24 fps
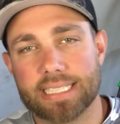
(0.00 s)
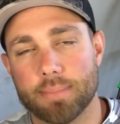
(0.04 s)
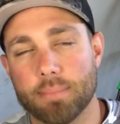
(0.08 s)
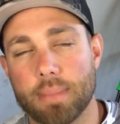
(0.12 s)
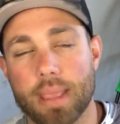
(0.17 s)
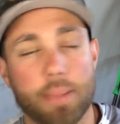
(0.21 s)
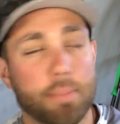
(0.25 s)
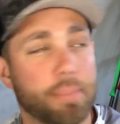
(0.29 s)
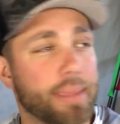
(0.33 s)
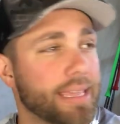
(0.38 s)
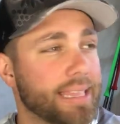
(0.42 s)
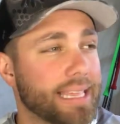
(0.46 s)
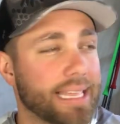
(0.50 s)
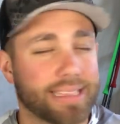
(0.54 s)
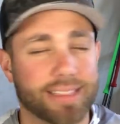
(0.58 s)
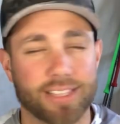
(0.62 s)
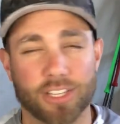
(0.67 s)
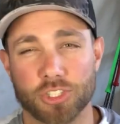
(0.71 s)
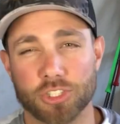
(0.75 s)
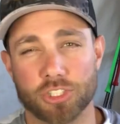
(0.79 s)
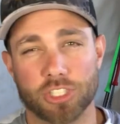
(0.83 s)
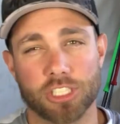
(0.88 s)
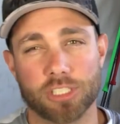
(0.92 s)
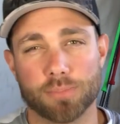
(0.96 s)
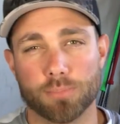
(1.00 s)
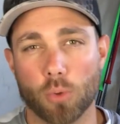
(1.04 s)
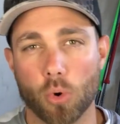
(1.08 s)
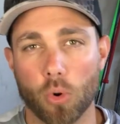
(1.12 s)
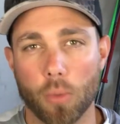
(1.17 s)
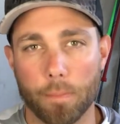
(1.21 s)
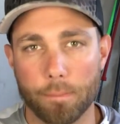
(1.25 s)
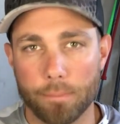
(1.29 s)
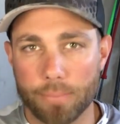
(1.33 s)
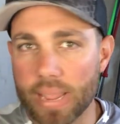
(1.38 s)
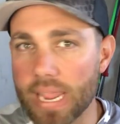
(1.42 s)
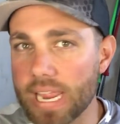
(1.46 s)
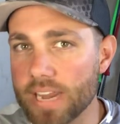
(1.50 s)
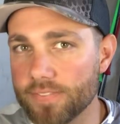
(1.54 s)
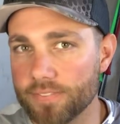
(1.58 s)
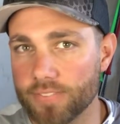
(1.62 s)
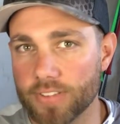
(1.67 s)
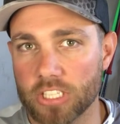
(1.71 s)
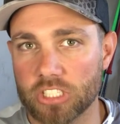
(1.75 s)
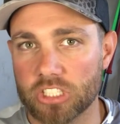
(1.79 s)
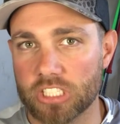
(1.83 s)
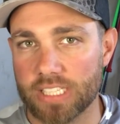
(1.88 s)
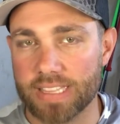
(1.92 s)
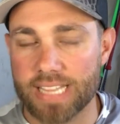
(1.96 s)
It may be that there's just more bait
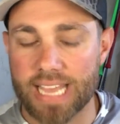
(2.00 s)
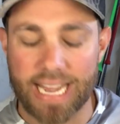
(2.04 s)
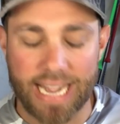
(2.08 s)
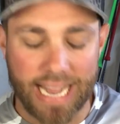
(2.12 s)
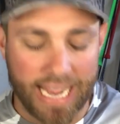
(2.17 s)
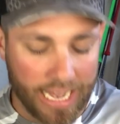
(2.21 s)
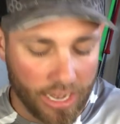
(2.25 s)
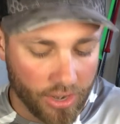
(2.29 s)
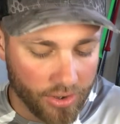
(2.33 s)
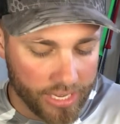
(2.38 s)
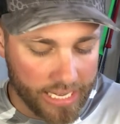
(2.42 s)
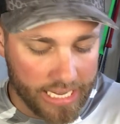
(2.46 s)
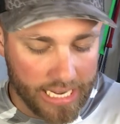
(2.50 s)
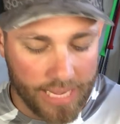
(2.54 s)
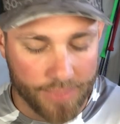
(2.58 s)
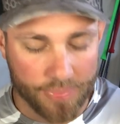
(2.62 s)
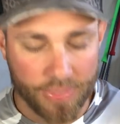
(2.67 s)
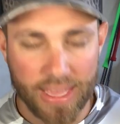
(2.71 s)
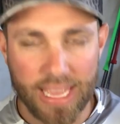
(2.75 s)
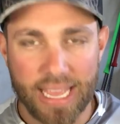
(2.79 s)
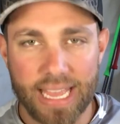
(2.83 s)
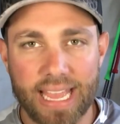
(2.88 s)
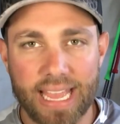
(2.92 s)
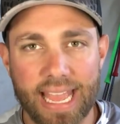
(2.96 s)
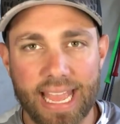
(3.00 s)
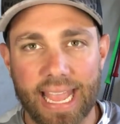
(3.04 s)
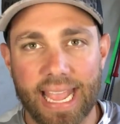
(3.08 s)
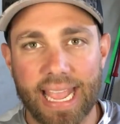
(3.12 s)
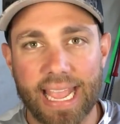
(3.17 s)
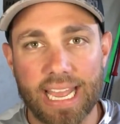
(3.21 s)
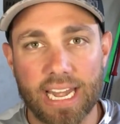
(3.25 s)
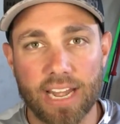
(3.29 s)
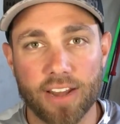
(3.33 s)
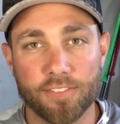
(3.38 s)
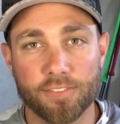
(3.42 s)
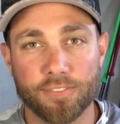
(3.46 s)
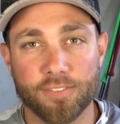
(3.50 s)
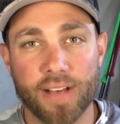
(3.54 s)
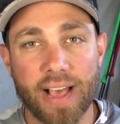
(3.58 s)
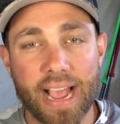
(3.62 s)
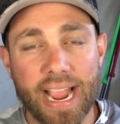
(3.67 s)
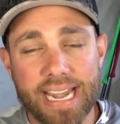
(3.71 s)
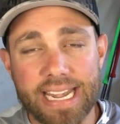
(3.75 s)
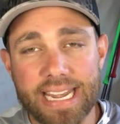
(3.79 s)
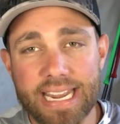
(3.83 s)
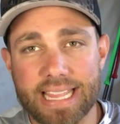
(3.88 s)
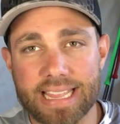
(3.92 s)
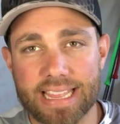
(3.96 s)
fish in that area, and
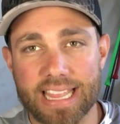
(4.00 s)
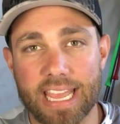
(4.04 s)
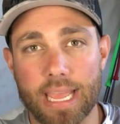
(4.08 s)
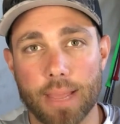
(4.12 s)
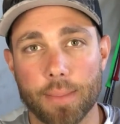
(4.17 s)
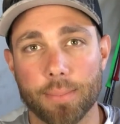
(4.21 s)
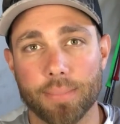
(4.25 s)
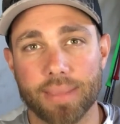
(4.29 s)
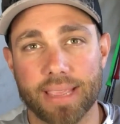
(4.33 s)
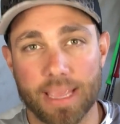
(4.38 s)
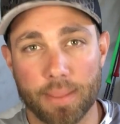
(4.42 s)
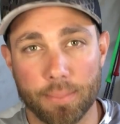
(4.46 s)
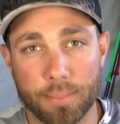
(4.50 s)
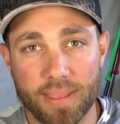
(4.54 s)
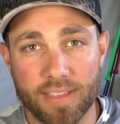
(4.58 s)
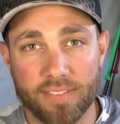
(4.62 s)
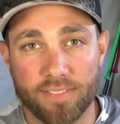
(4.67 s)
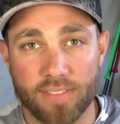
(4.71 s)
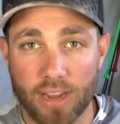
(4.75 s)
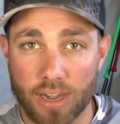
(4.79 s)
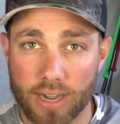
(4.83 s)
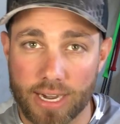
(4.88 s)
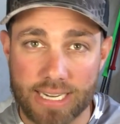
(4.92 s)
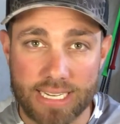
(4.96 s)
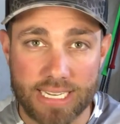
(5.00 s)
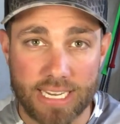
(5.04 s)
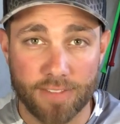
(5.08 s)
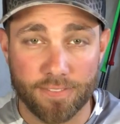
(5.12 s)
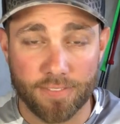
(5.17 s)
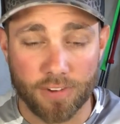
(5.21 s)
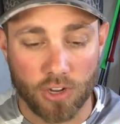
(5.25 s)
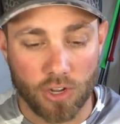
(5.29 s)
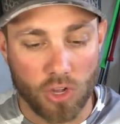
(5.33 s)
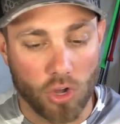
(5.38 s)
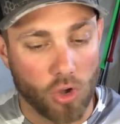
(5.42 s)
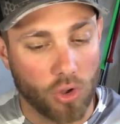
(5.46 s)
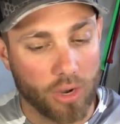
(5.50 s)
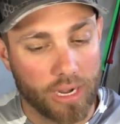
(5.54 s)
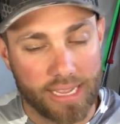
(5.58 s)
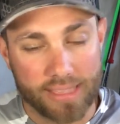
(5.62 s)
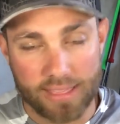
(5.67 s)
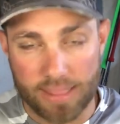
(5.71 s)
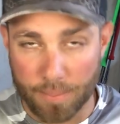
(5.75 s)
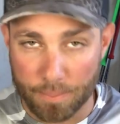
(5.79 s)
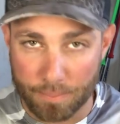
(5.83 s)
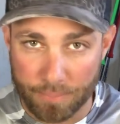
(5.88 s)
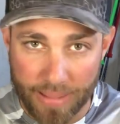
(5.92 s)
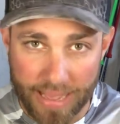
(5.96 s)
finding them can be very difficult.
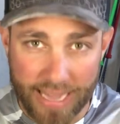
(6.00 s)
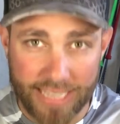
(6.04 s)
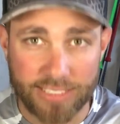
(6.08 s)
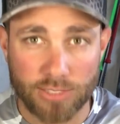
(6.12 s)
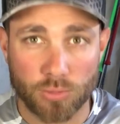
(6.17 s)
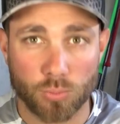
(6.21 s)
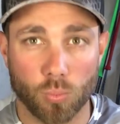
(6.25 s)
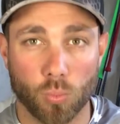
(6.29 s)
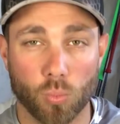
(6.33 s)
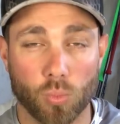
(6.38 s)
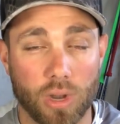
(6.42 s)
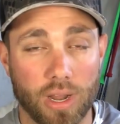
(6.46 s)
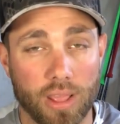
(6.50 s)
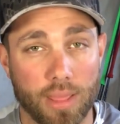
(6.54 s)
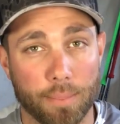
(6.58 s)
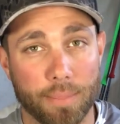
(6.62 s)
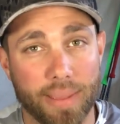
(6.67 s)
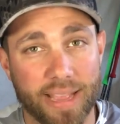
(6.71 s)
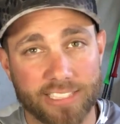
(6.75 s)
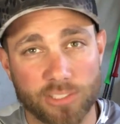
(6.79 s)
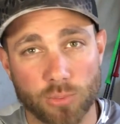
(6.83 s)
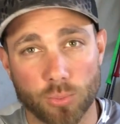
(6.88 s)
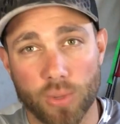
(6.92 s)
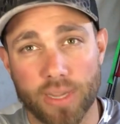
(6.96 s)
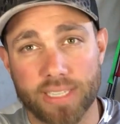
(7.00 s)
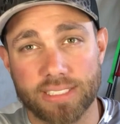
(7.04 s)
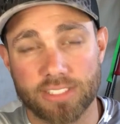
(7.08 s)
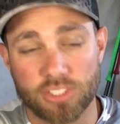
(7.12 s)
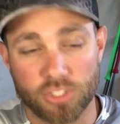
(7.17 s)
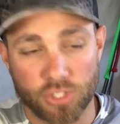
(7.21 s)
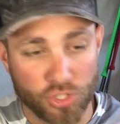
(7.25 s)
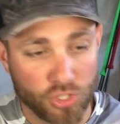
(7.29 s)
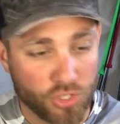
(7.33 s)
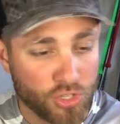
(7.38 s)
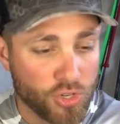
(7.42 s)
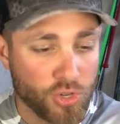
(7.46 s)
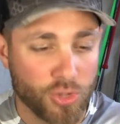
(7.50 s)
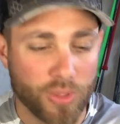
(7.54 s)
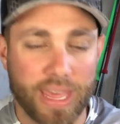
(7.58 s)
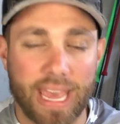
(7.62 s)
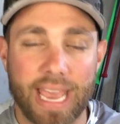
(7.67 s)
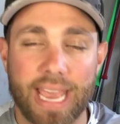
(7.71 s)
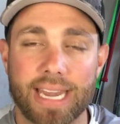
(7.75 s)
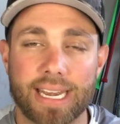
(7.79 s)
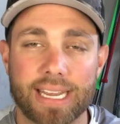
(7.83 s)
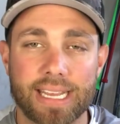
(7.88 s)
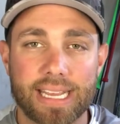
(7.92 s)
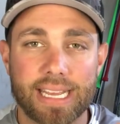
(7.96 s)
And one of the best ways to do
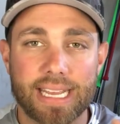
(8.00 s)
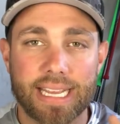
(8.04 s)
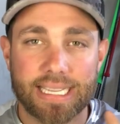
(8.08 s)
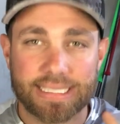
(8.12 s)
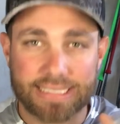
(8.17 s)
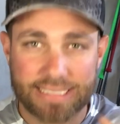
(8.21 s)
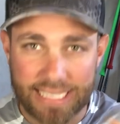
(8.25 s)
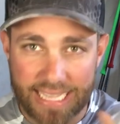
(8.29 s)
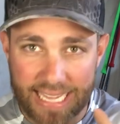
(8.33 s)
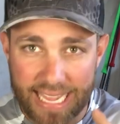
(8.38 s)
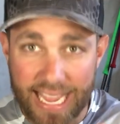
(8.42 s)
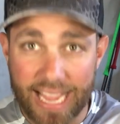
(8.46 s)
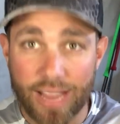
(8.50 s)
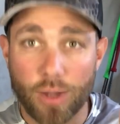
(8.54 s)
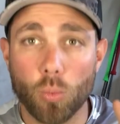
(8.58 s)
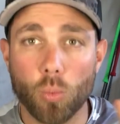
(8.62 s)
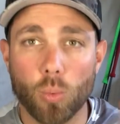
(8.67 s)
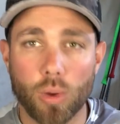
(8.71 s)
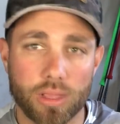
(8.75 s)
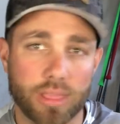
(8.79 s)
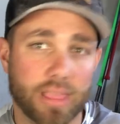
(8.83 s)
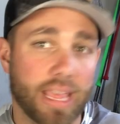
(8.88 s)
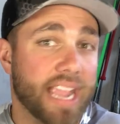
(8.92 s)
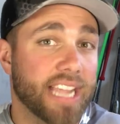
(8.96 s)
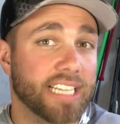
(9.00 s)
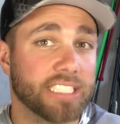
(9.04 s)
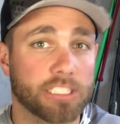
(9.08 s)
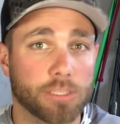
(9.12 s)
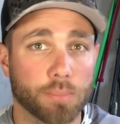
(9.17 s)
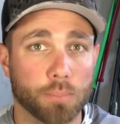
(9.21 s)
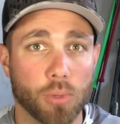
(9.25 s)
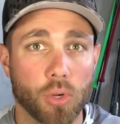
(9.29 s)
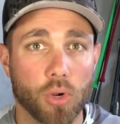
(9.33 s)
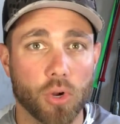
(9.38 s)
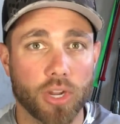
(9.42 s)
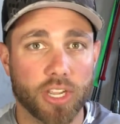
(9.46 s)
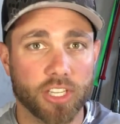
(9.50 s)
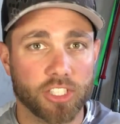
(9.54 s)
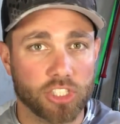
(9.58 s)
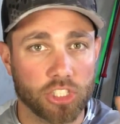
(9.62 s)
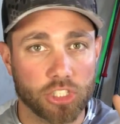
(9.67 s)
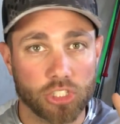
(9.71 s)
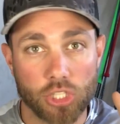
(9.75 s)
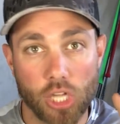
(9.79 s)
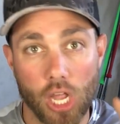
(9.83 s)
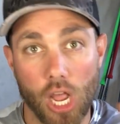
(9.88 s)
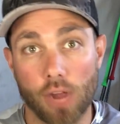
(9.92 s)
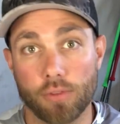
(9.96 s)
that is, again, with a spook,
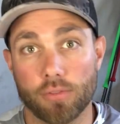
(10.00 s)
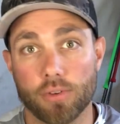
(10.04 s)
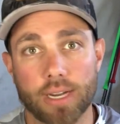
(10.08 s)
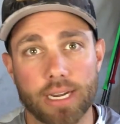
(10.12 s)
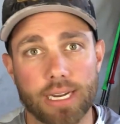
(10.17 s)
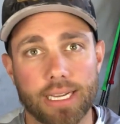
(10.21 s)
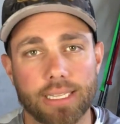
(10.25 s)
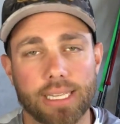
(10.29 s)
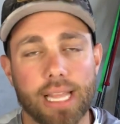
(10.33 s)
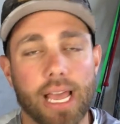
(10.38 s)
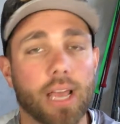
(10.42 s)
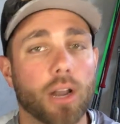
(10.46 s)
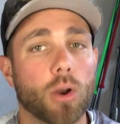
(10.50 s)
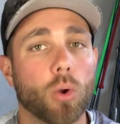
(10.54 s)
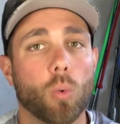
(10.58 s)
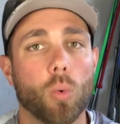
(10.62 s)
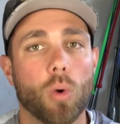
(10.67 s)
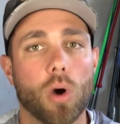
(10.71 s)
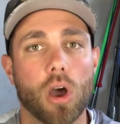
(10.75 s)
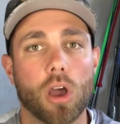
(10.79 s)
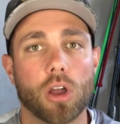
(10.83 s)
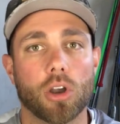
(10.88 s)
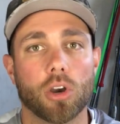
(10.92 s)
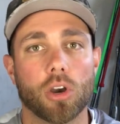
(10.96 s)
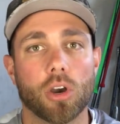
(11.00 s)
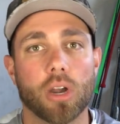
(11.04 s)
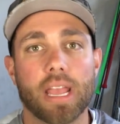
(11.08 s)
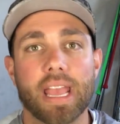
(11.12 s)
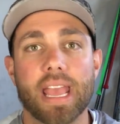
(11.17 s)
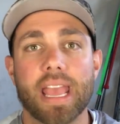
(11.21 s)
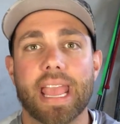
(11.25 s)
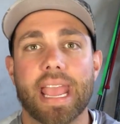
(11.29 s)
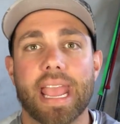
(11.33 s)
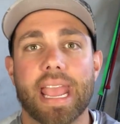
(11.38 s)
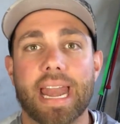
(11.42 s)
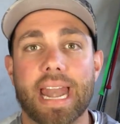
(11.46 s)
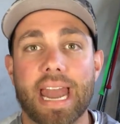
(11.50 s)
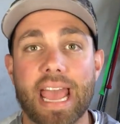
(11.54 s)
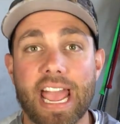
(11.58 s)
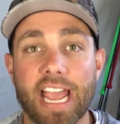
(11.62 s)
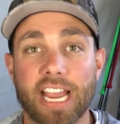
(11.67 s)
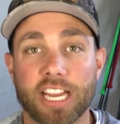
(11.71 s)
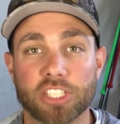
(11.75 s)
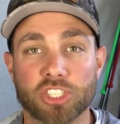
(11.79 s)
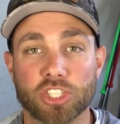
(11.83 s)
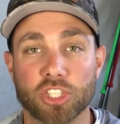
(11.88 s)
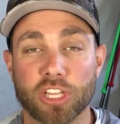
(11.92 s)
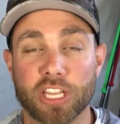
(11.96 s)
just covering a lot of water, and
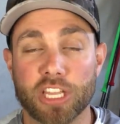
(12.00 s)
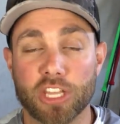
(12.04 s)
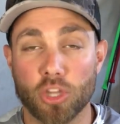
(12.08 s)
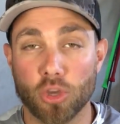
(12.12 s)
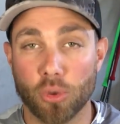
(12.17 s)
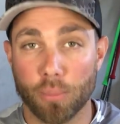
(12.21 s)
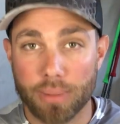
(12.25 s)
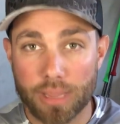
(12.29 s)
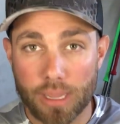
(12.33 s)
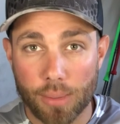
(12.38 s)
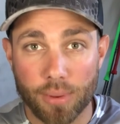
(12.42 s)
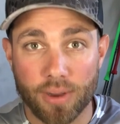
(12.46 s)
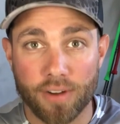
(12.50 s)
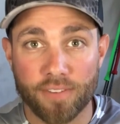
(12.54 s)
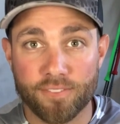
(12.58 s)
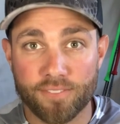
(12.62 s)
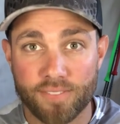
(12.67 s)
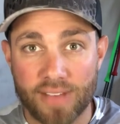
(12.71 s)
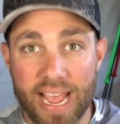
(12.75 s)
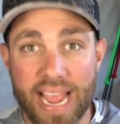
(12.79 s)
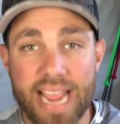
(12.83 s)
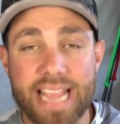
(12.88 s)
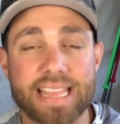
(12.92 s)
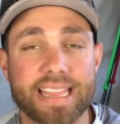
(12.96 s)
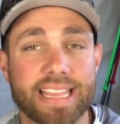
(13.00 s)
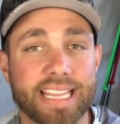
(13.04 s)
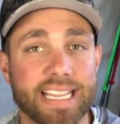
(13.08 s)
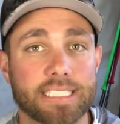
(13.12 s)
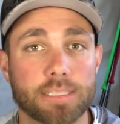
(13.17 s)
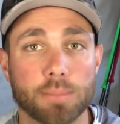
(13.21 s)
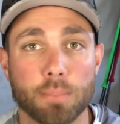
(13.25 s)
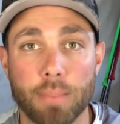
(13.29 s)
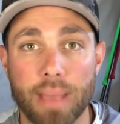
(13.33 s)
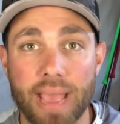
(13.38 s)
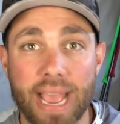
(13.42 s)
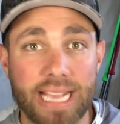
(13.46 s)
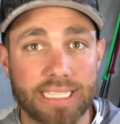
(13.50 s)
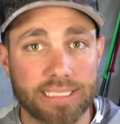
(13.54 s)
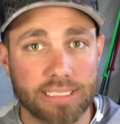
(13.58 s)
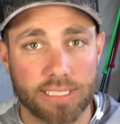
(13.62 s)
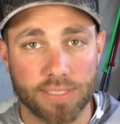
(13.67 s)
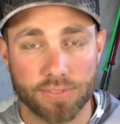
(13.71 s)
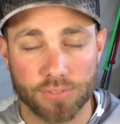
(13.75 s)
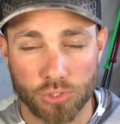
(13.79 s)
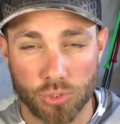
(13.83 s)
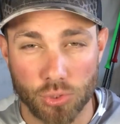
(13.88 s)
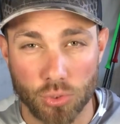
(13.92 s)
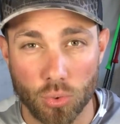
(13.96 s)
actually you'll be able to find these
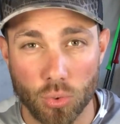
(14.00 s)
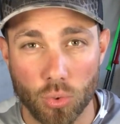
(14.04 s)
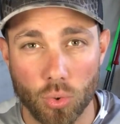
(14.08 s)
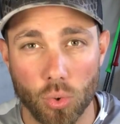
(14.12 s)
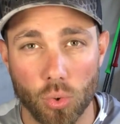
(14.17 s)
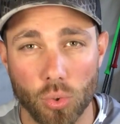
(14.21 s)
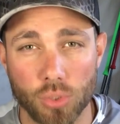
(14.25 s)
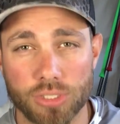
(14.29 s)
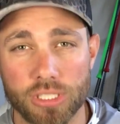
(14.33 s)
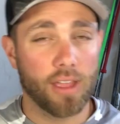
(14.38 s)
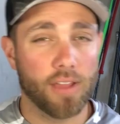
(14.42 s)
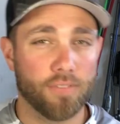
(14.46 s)
massive schools.